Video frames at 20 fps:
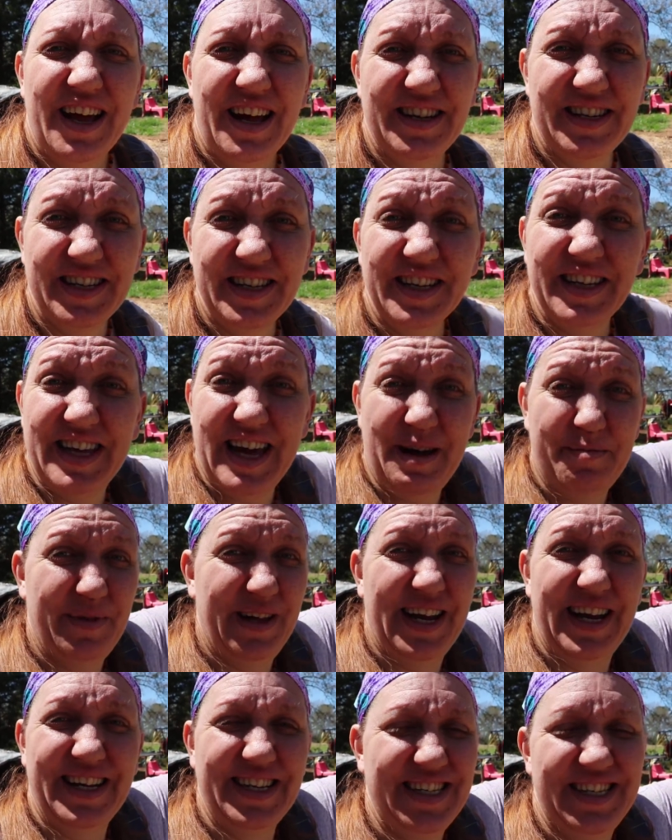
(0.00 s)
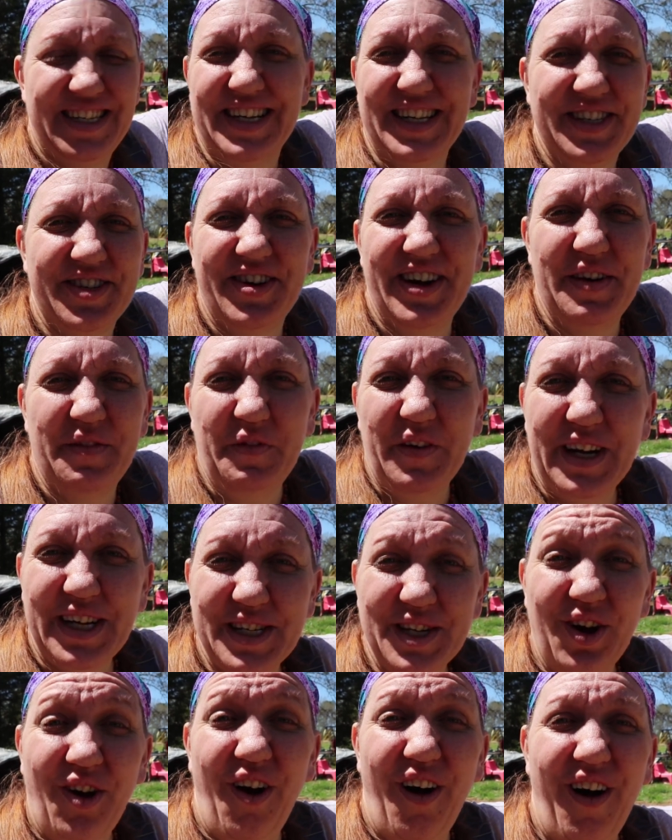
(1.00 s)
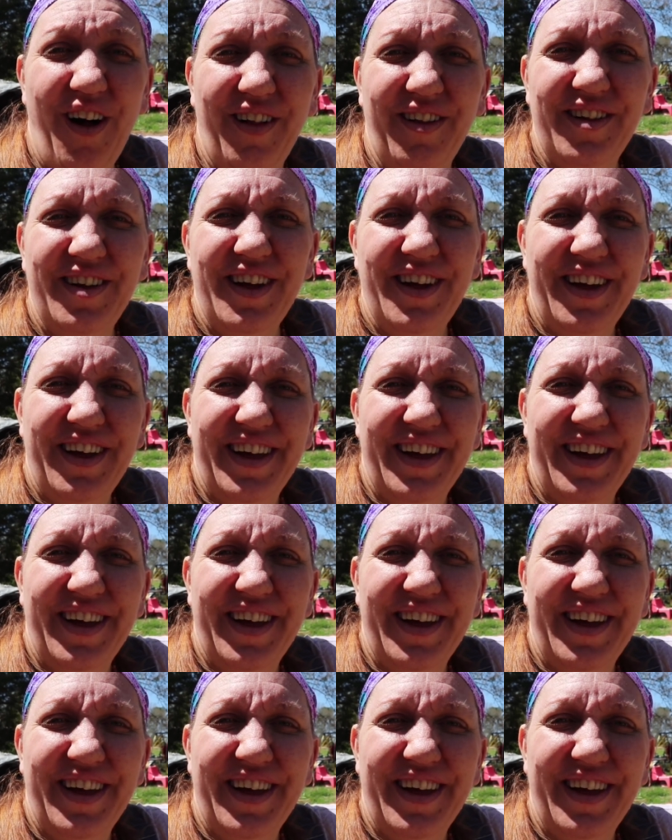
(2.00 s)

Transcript: until that plant is six or eight feet tall.